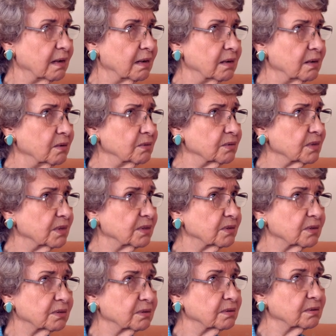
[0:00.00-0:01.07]
Oh,
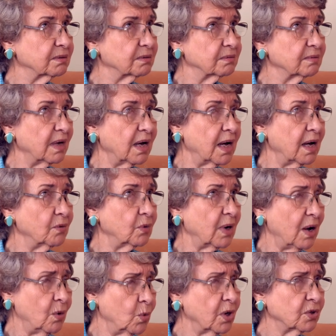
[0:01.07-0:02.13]
since I,
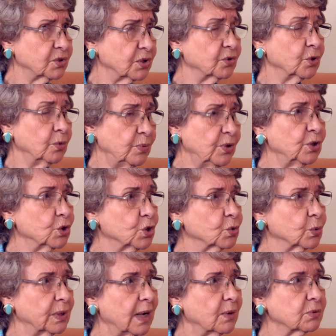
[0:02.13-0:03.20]
I worked on
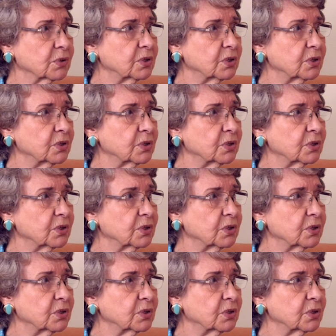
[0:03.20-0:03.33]
computers when I was